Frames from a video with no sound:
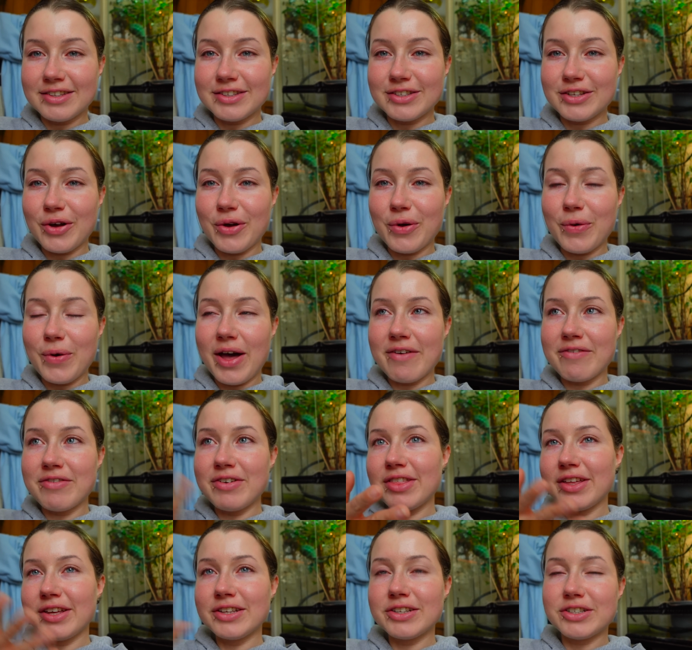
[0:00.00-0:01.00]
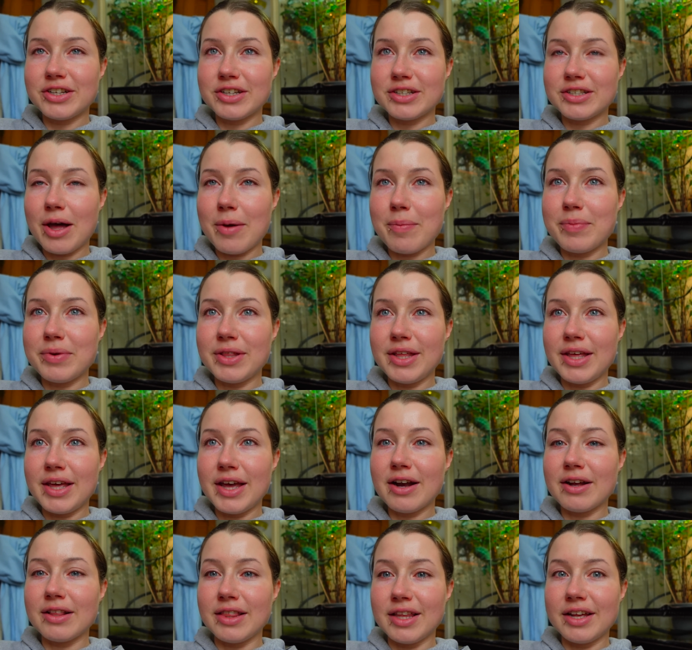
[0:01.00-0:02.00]
So everything's just up in the
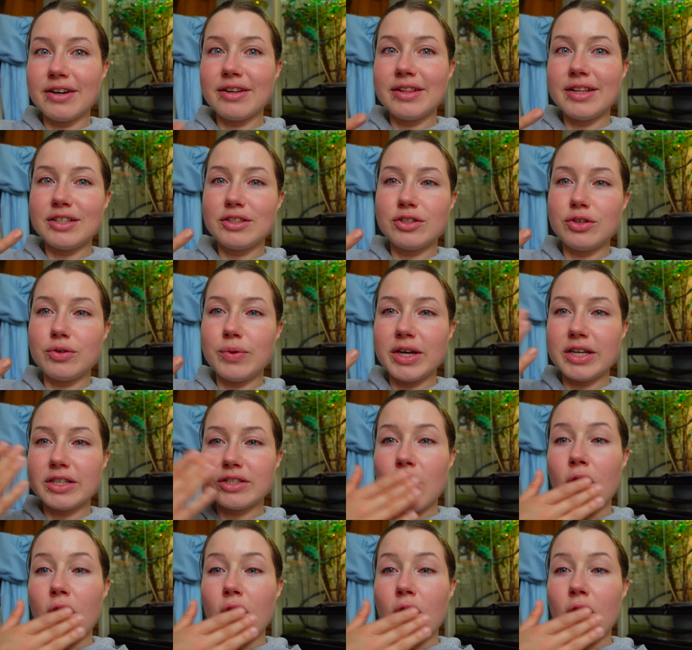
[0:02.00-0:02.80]
air. Literally two weeks.